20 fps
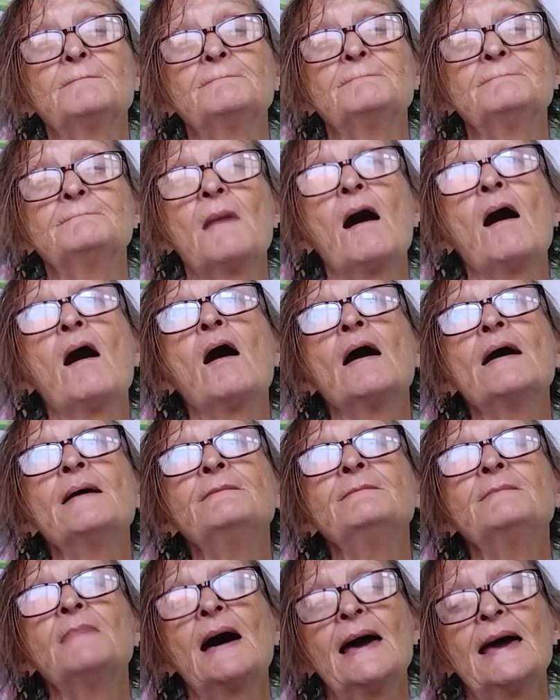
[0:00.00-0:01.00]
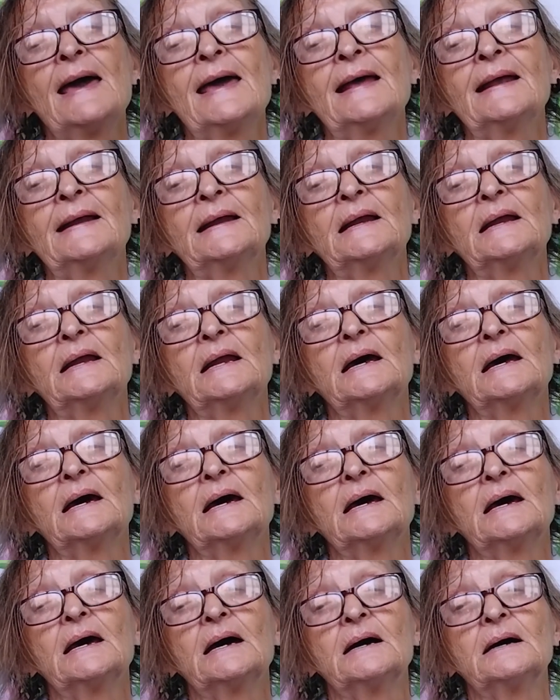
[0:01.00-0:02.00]
My main
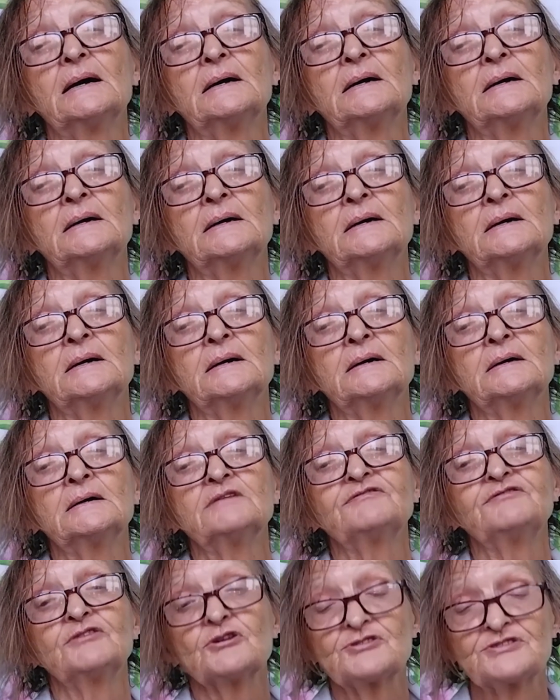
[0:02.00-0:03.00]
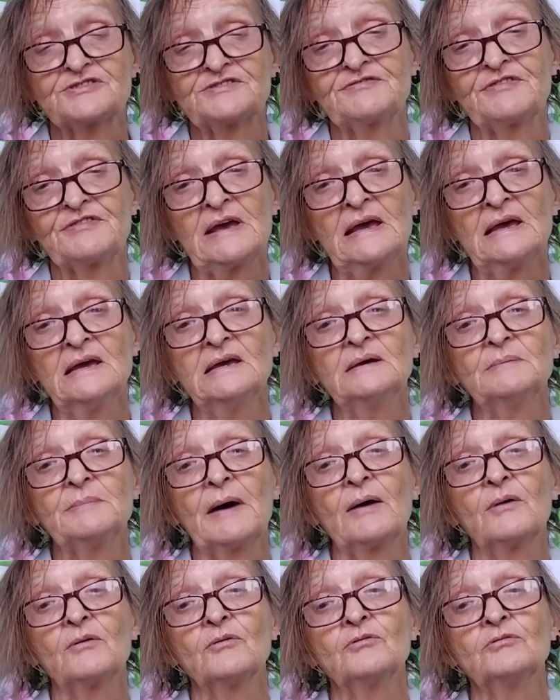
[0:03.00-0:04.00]
philosophy
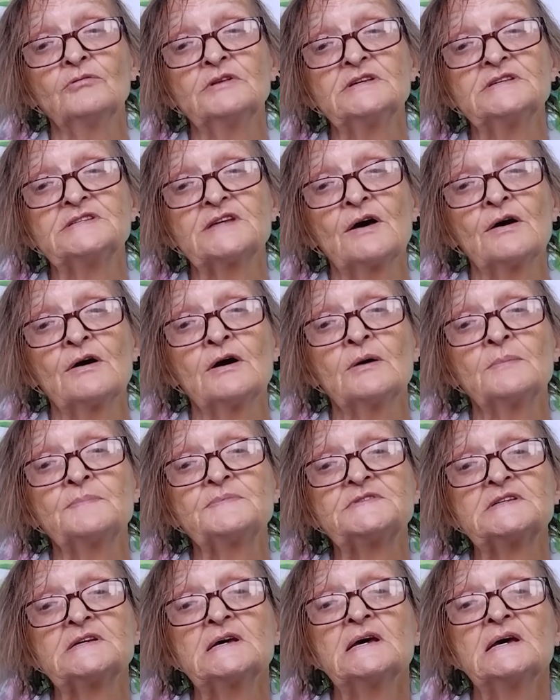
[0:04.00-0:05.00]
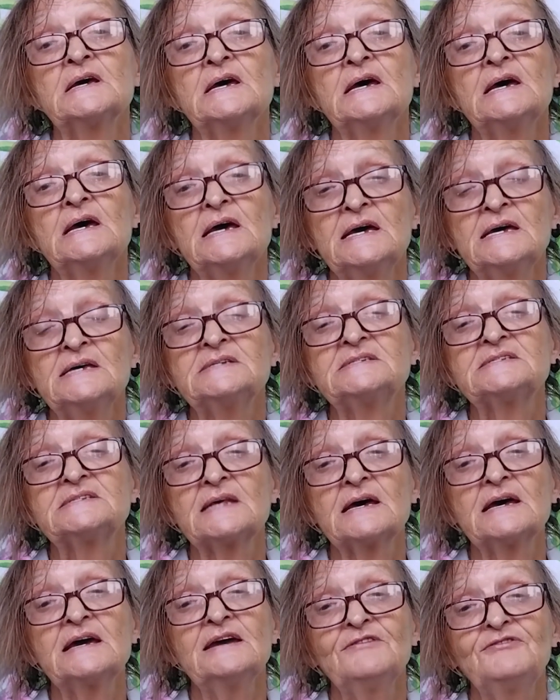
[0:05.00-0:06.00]
about all these herbs is
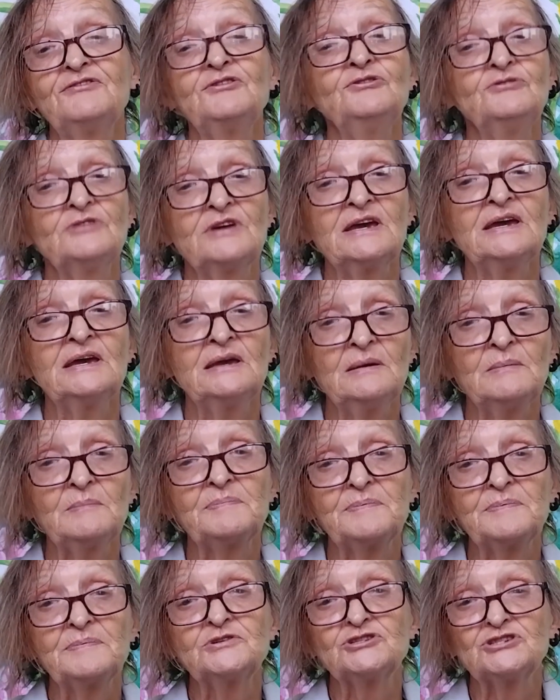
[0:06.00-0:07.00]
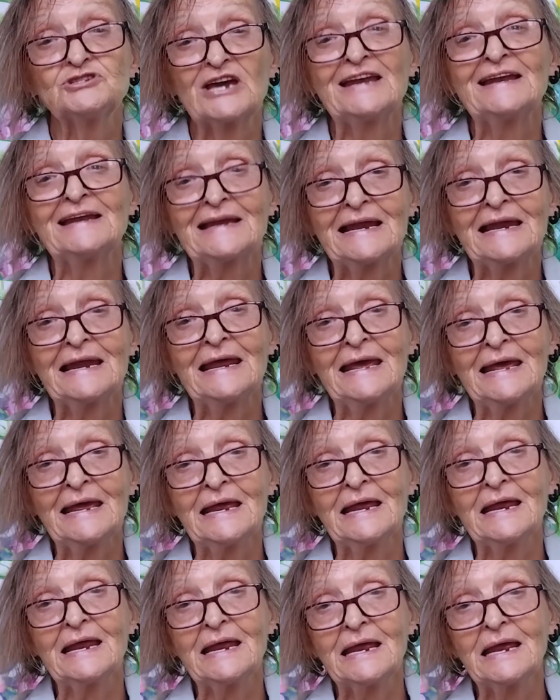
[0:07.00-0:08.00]
that if you keep
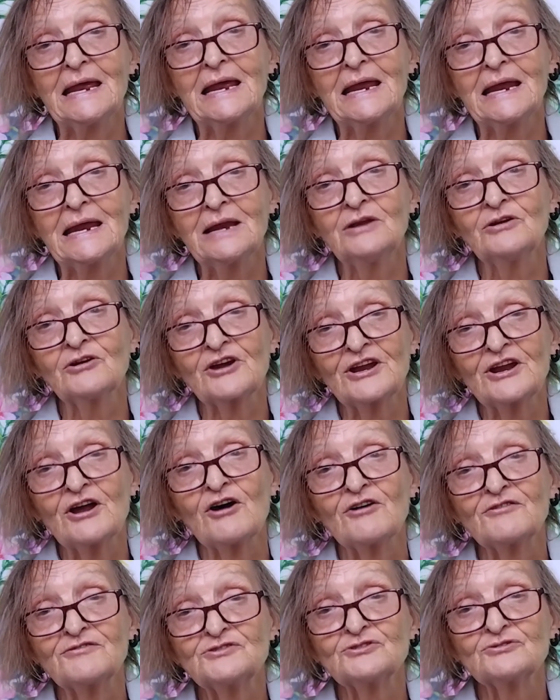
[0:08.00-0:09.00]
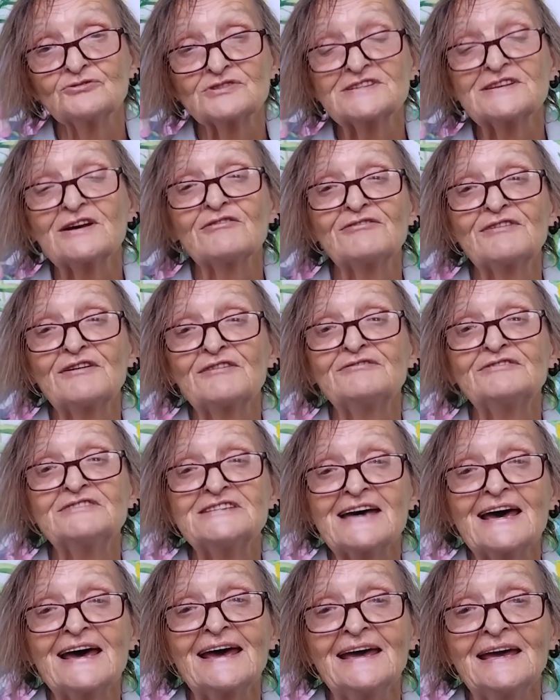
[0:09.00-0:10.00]
gently looking after yourself every
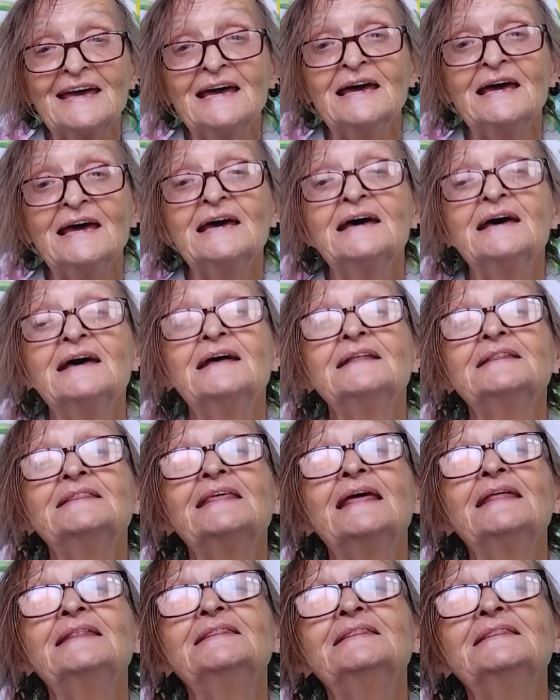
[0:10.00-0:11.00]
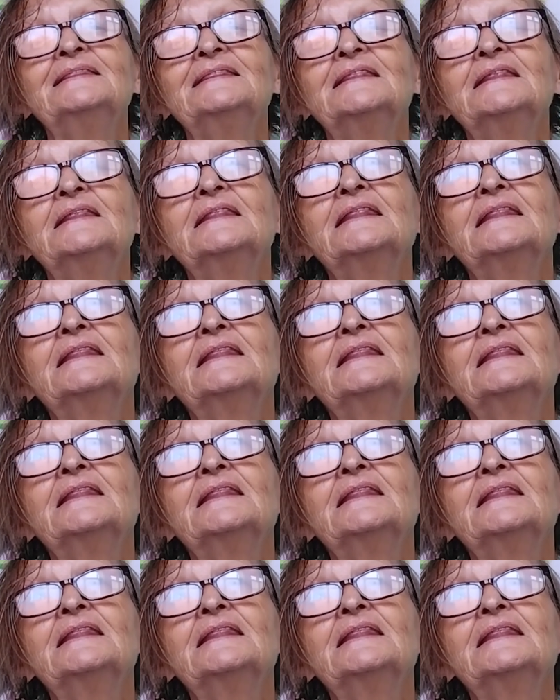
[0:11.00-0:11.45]
day, then